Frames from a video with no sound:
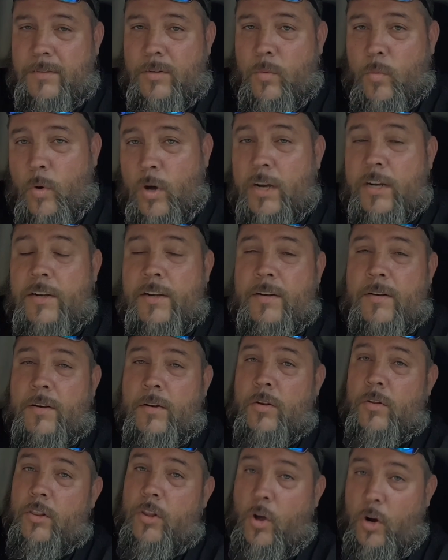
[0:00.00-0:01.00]
One
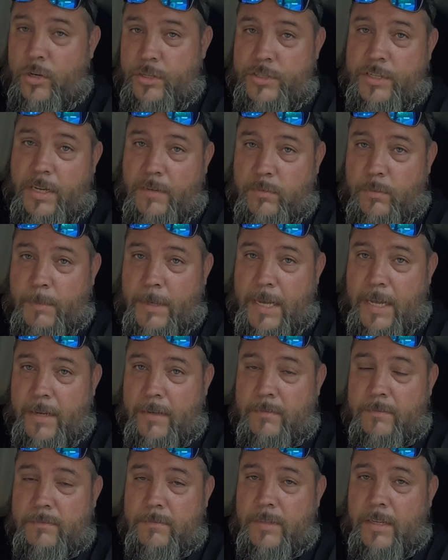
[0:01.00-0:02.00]
large duffel
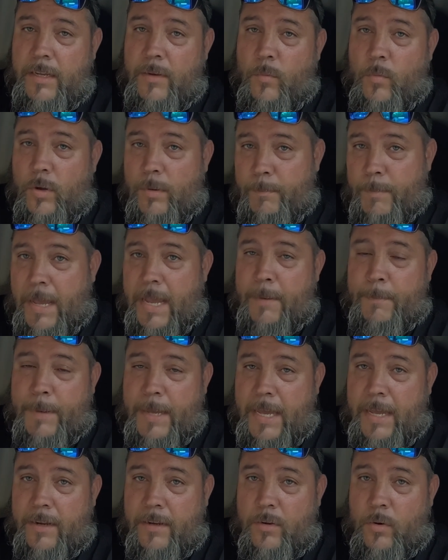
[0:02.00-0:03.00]
bag and one
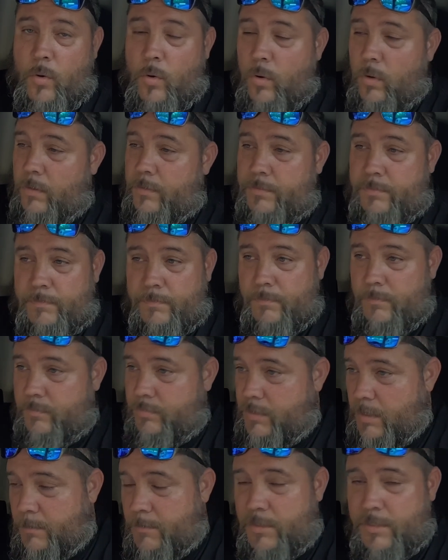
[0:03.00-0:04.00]
backpack or
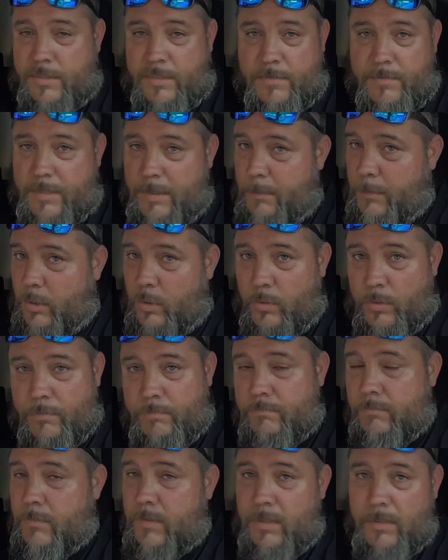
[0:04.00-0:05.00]
some similar
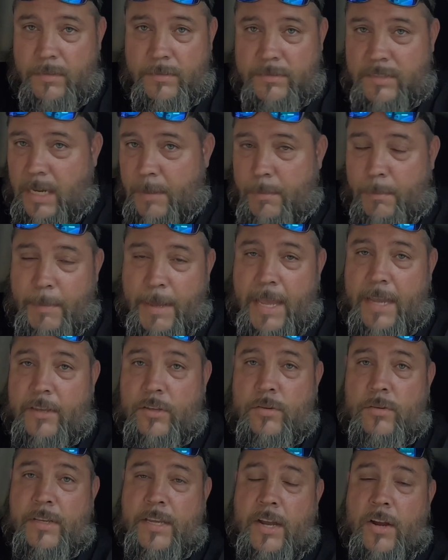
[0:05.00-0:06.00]
type of bag
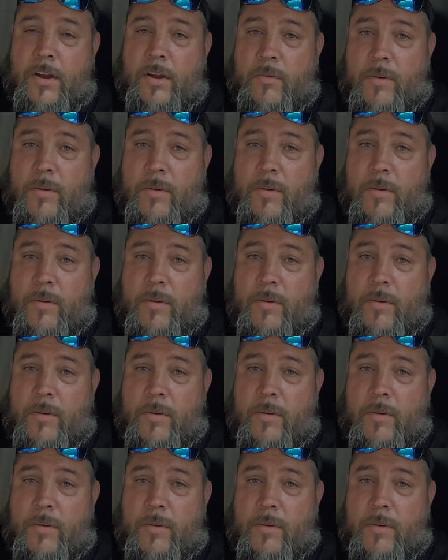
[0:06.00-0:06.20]
you can carry